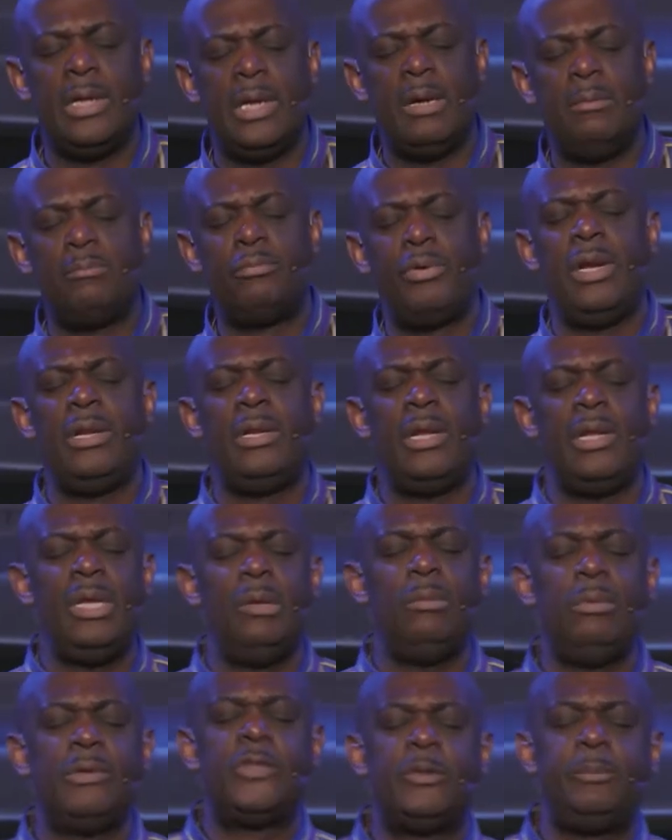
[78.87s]
I'm praying that
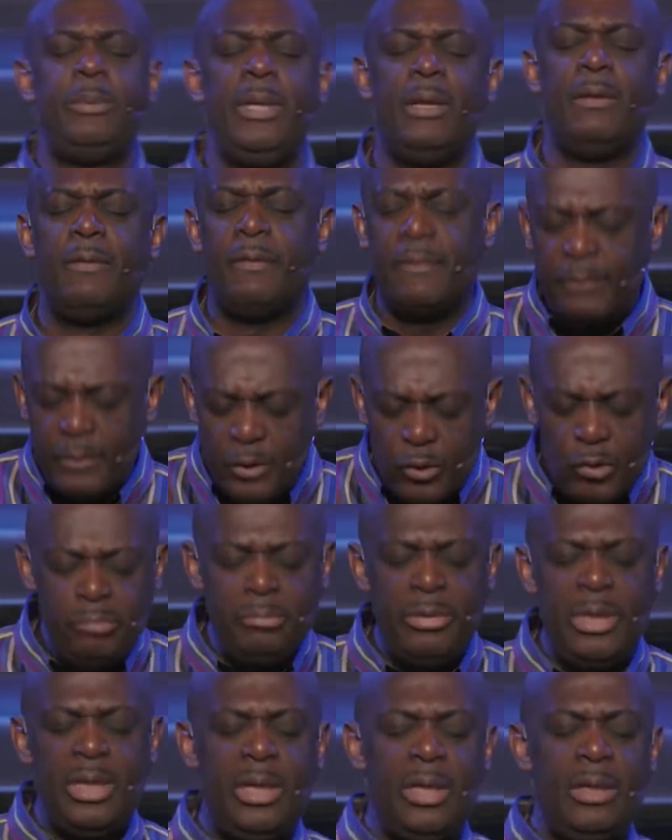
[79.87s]
you would speak through
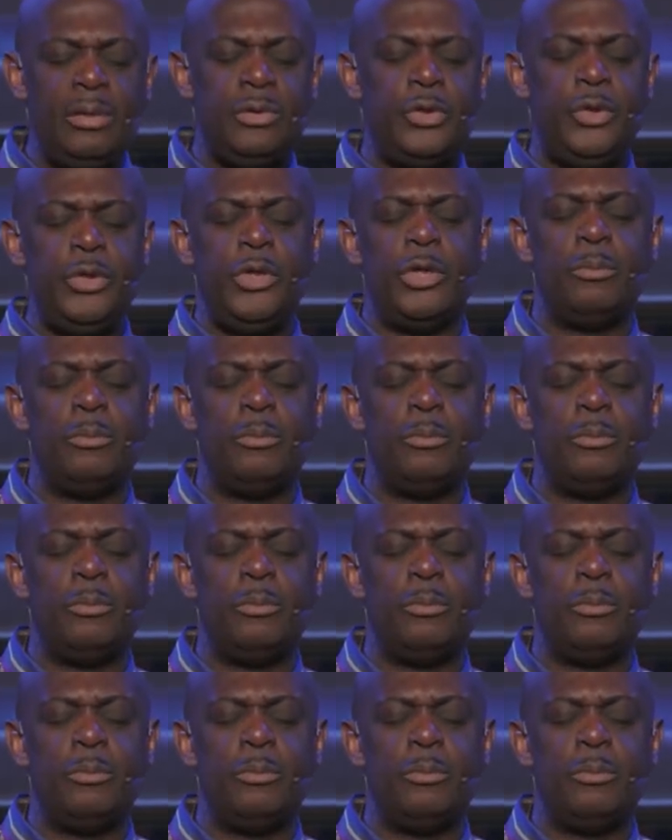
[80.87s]
me to your